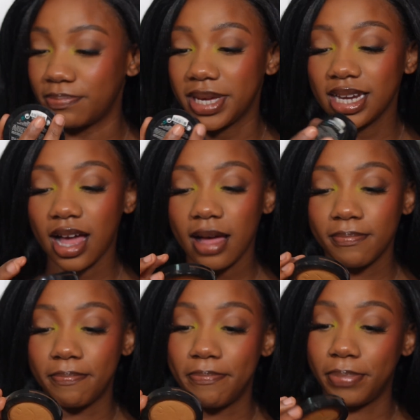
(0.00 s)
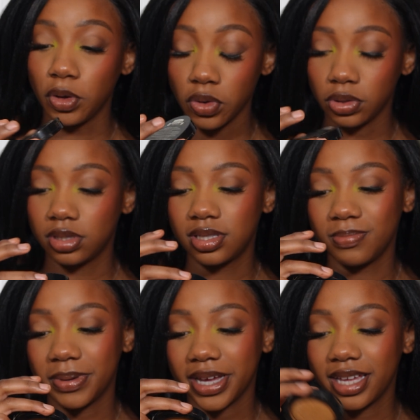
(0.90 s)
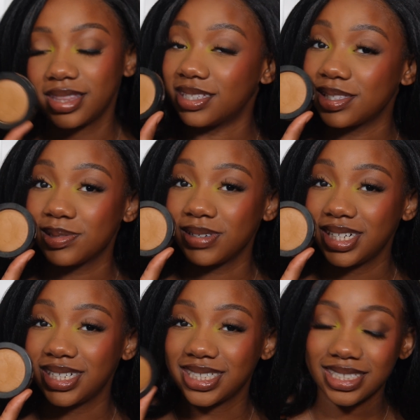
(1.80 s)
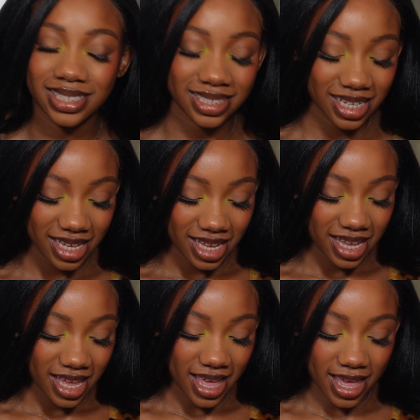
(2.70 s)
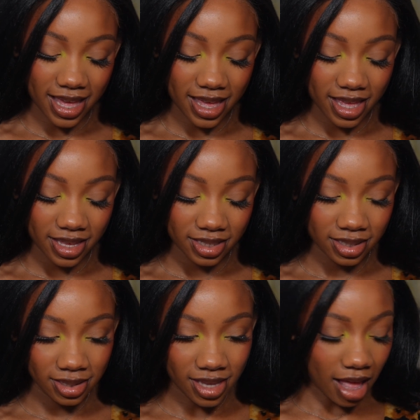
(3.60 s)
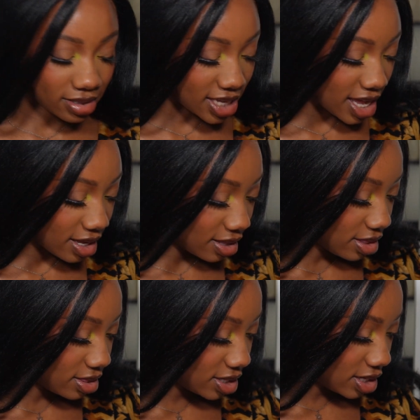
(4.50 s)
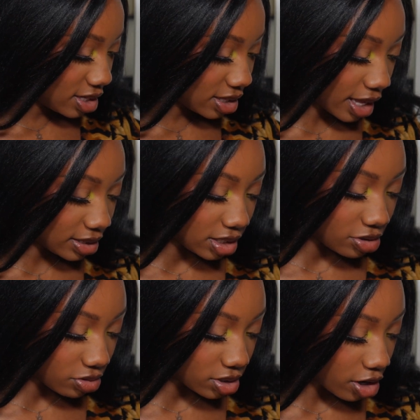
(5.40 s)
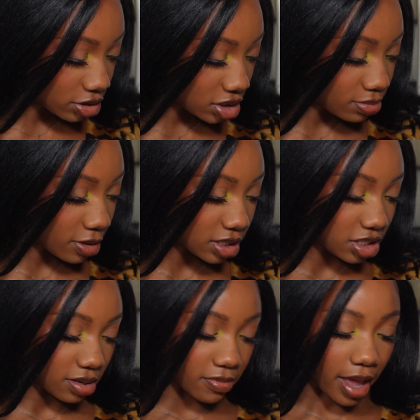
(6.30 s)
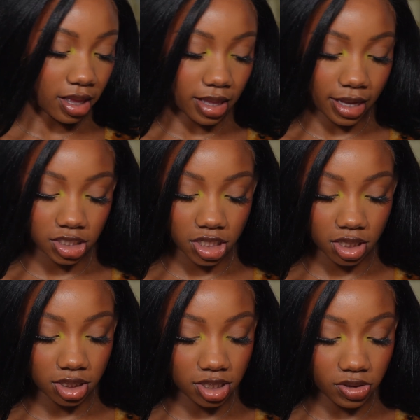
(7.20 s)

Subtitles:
beat up boots, but this is what it is. And I'll take the like literal largest brush in my collection. This is